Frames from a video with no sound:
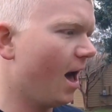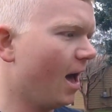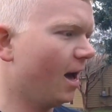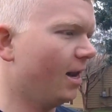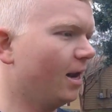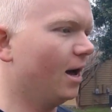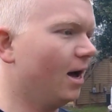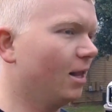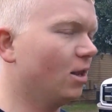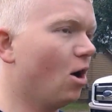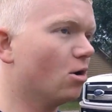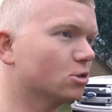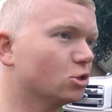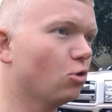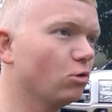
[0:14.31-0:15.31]
And
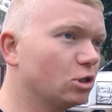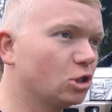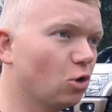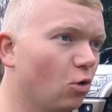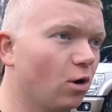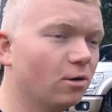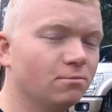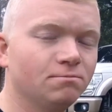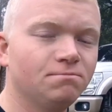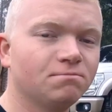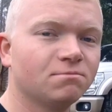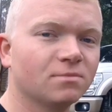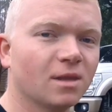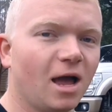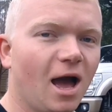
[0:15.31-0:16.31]
long story short,
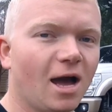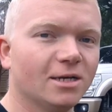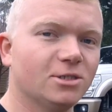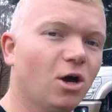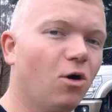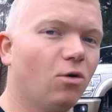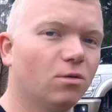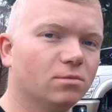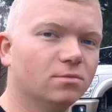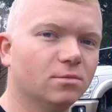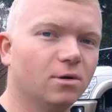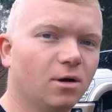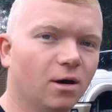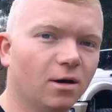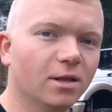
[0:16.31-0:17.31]
I don't,
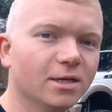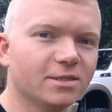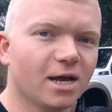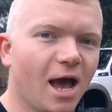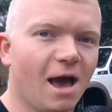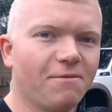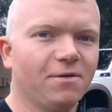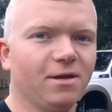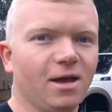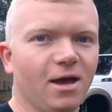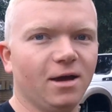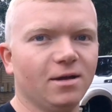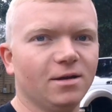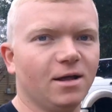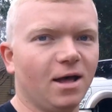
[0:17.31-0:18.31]
or at least I haven't
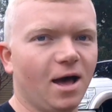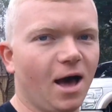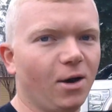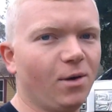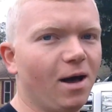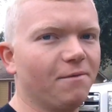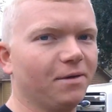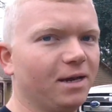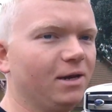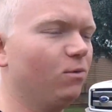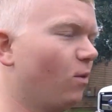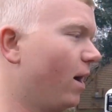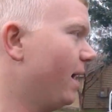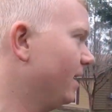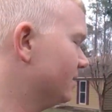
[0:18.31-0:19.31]
yet. I don't have any
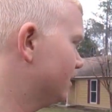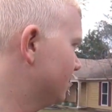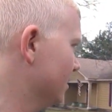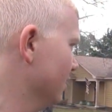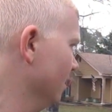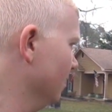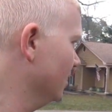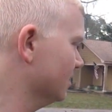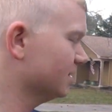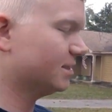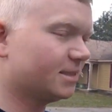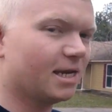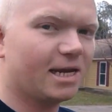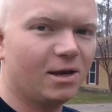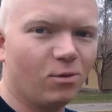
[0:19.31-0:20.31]
weights,
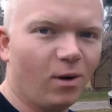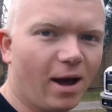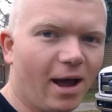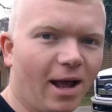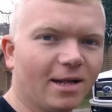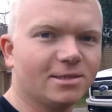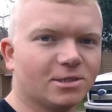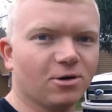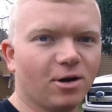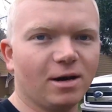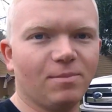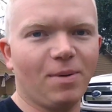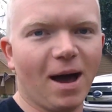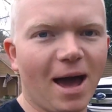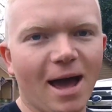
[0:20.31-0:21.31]
sticky weights, or
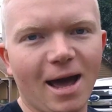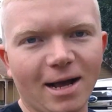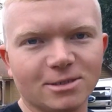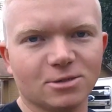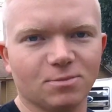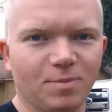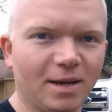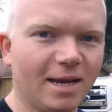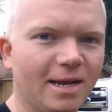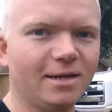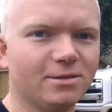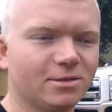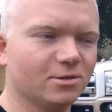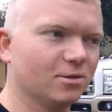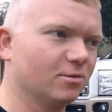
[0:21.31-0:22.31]
any bags or
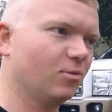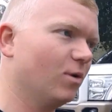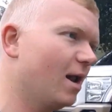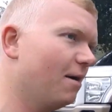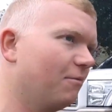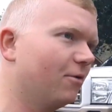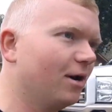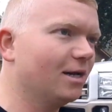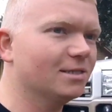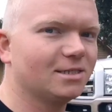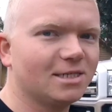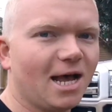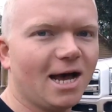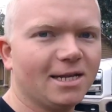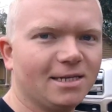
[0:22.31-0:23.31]
beads or whatever
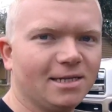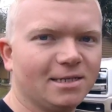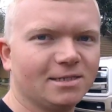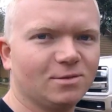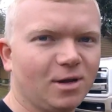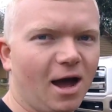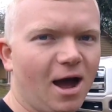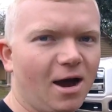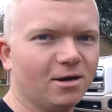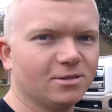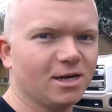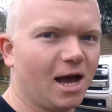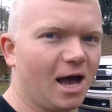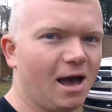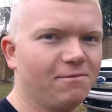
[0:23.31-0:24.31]
inside these
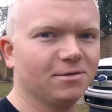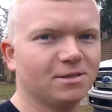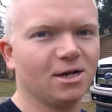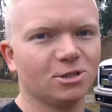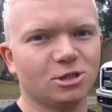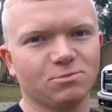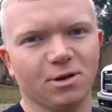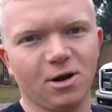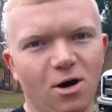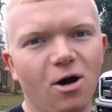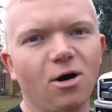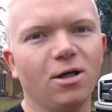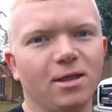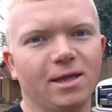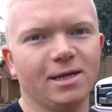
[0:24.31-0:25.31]
tires. I haven't touched them at
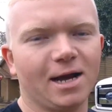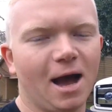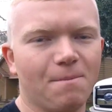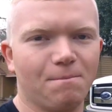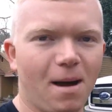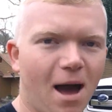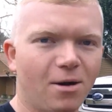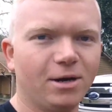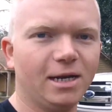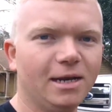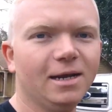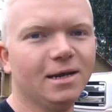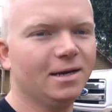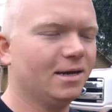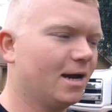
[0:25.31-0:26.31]
all. They got
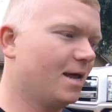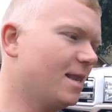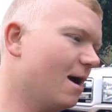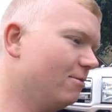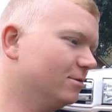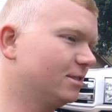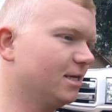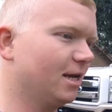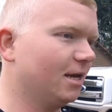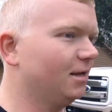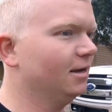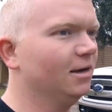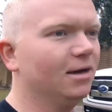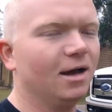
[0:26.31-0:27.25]
mounted, and that was it.